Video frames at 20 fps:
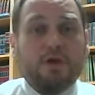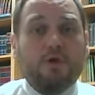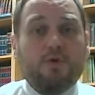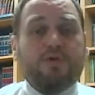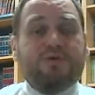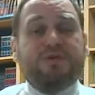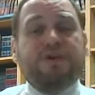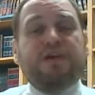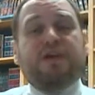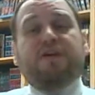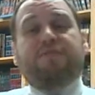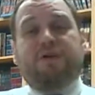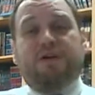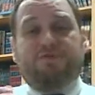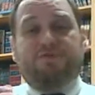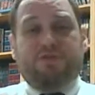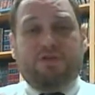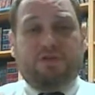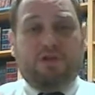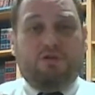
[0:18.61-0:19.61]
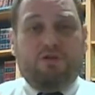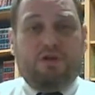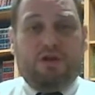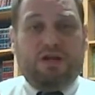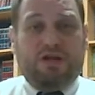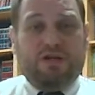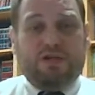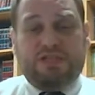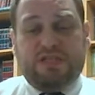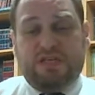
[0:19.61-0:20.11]
with the giving of the Torah on
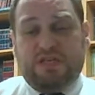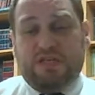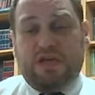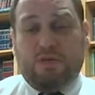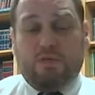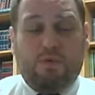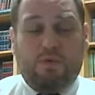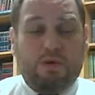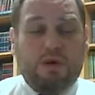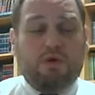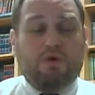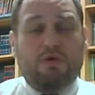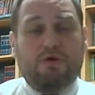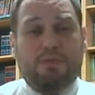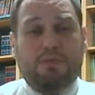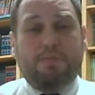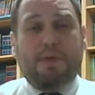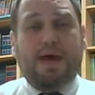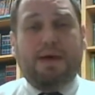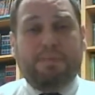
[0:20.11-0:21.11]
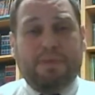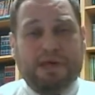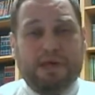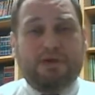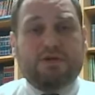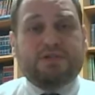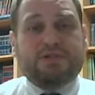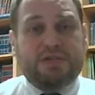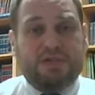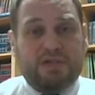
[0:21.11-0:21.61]
Har Sinai, what we call the Mamad
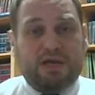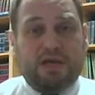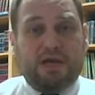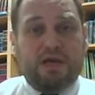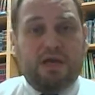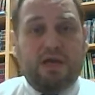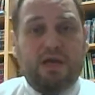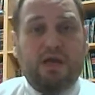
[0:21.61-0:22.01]
Har Sinai.